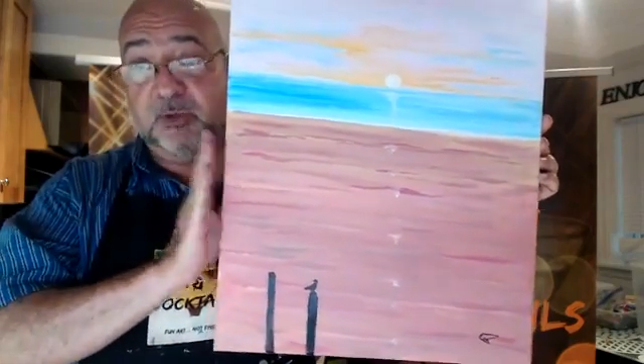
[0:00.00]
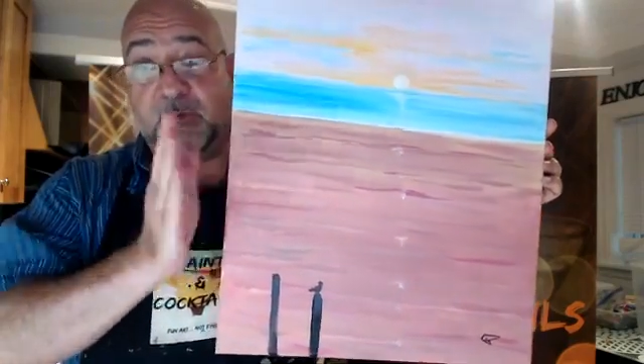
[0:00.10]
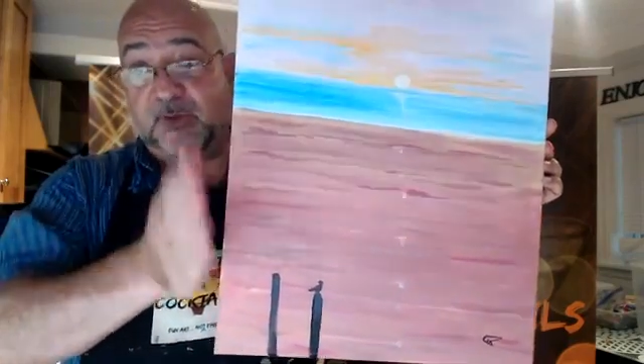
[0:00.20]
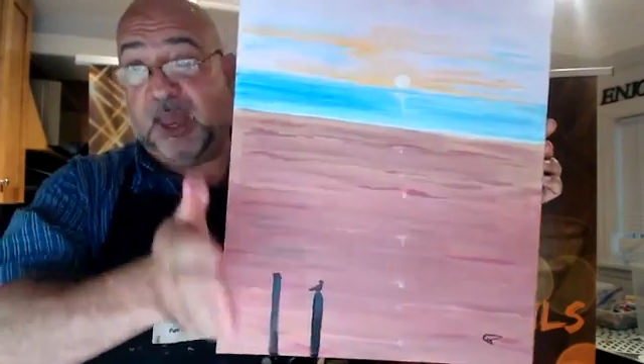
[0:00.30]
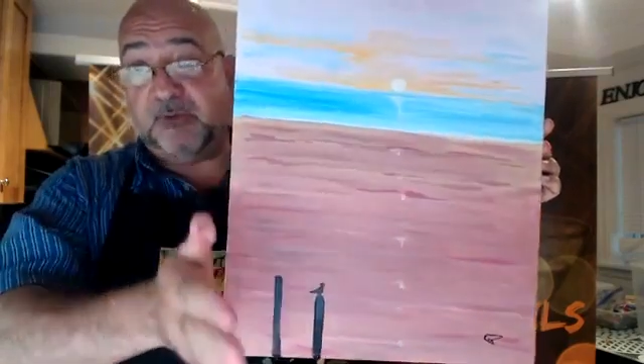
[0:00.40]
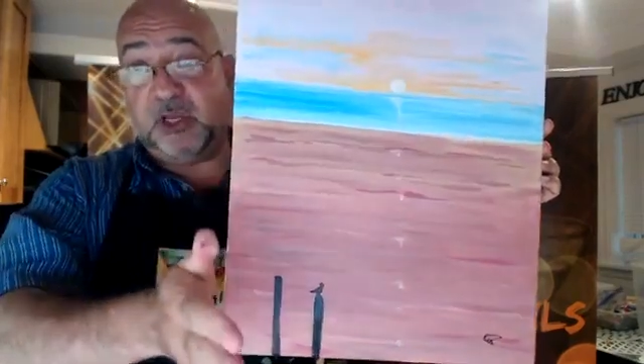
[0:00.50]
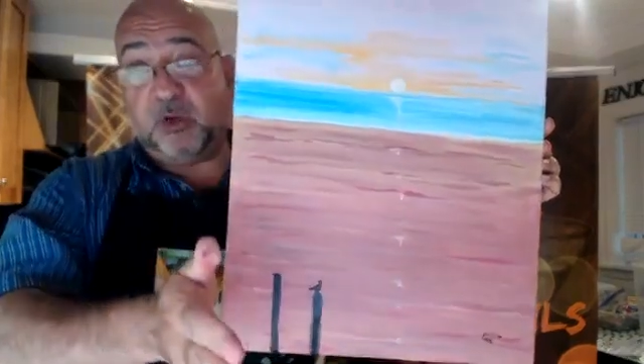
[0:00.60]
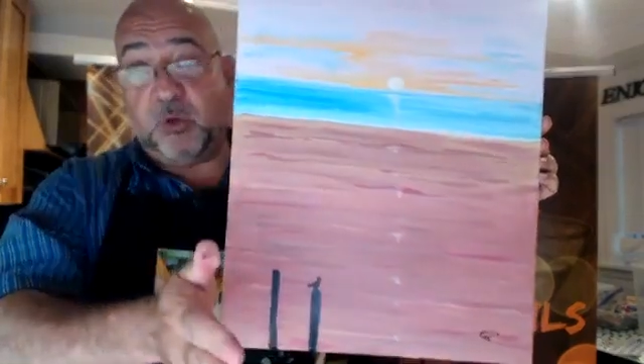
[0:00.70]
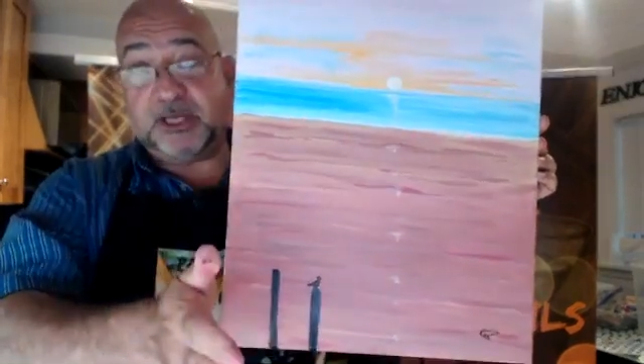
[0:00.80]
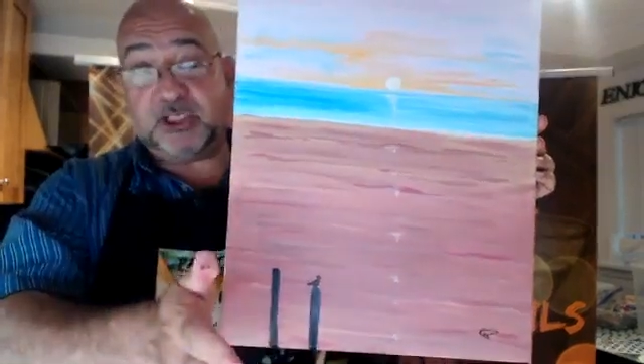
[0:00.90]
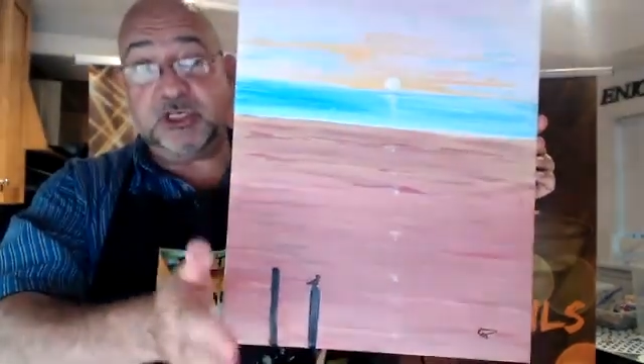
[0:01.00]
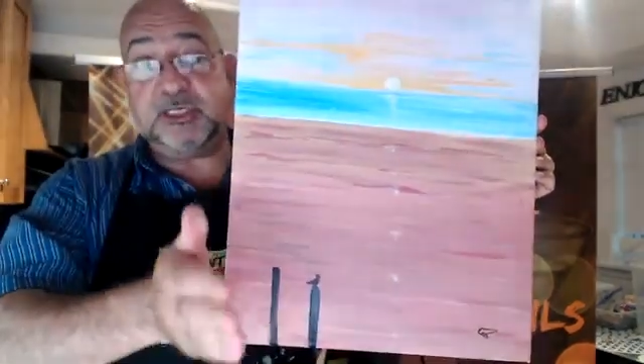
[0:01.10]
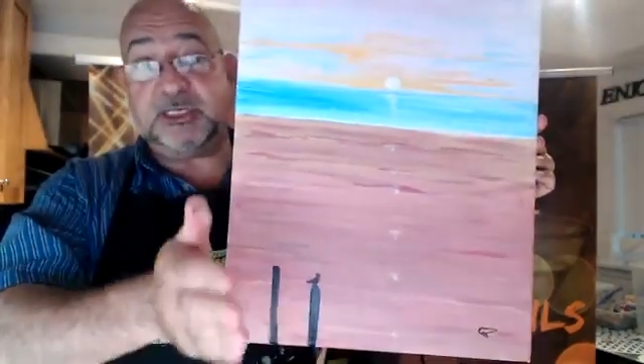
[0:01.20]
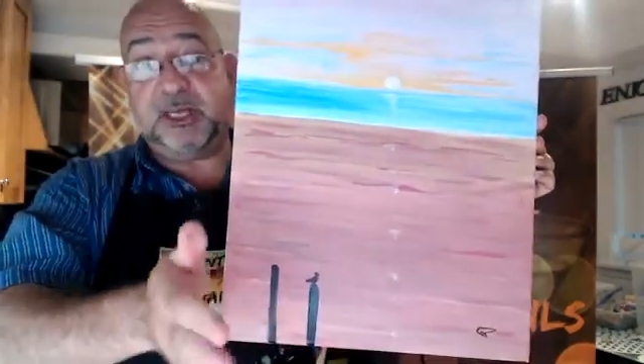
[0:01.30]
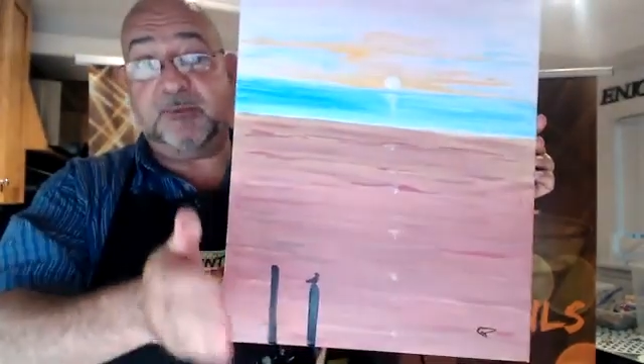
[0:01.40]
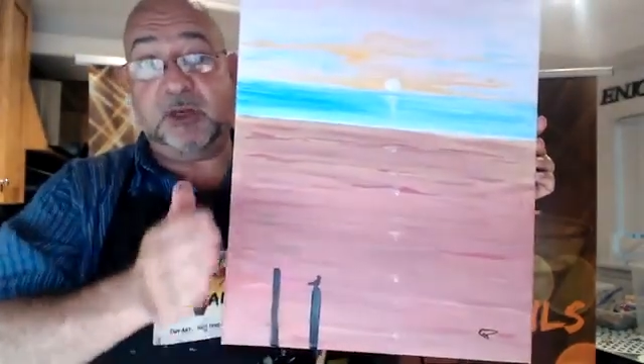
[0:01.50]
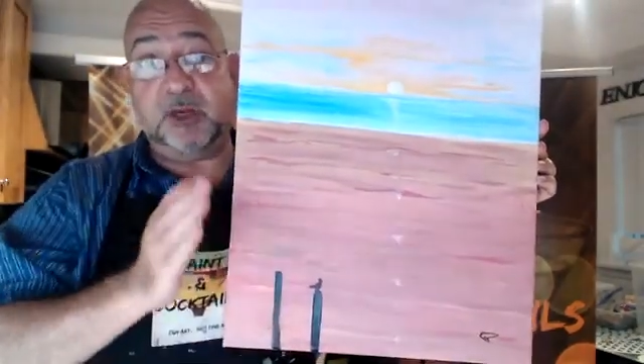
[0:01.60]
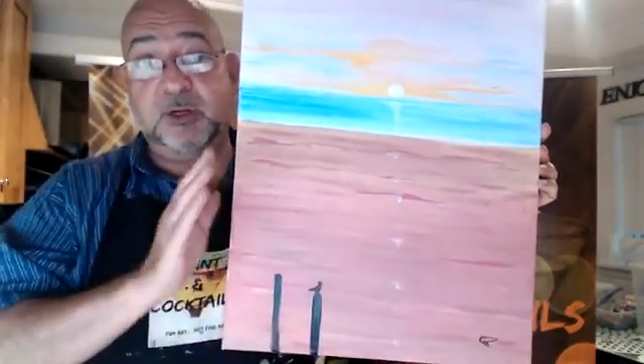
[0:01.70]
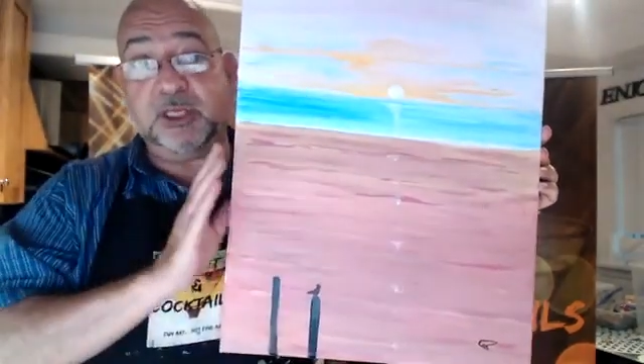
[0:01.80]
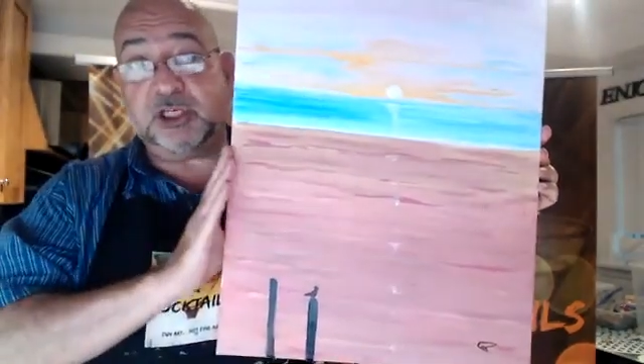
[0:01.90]
you have any questions. Let me know in
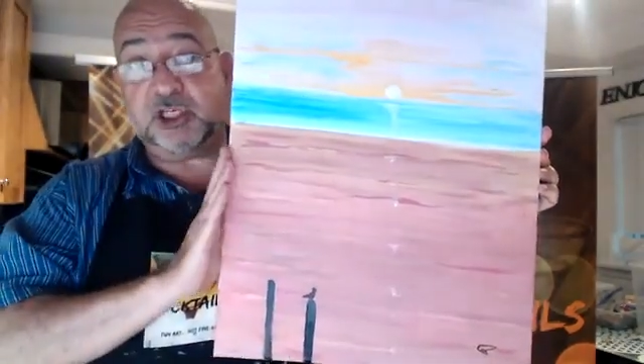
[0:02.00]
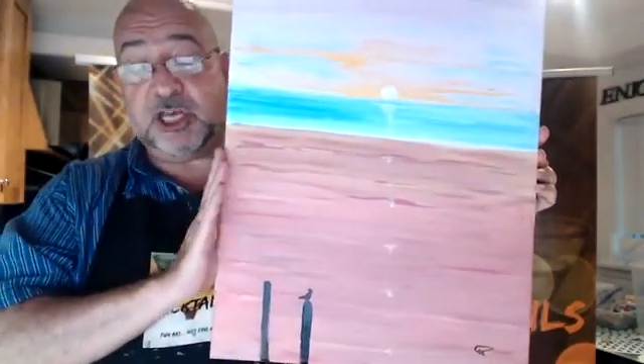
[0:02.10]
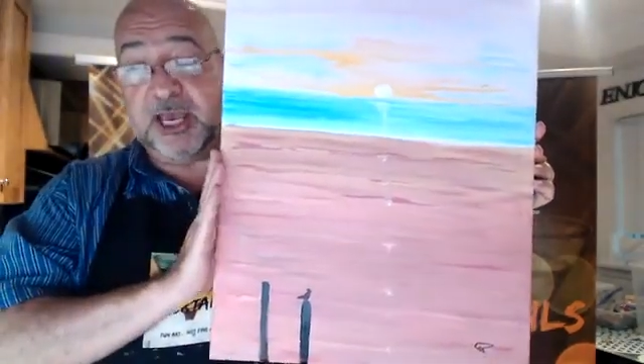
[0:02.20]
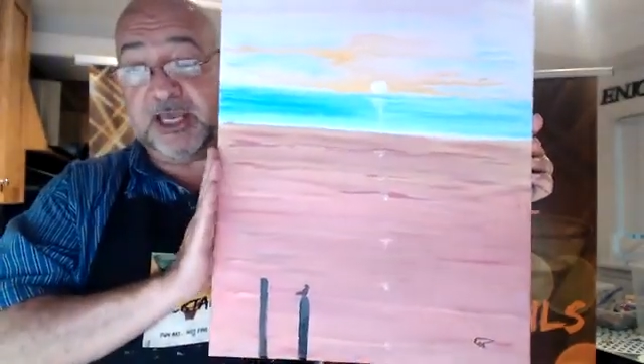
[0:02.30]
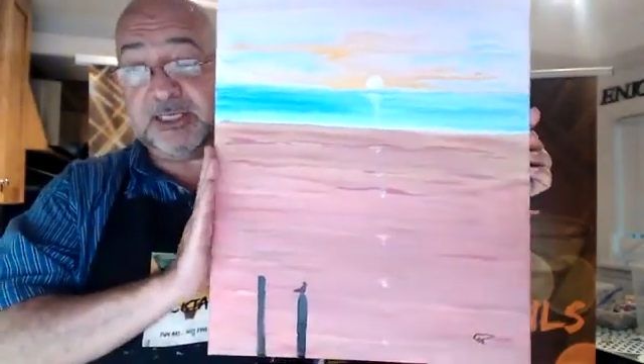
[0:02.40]
the chat.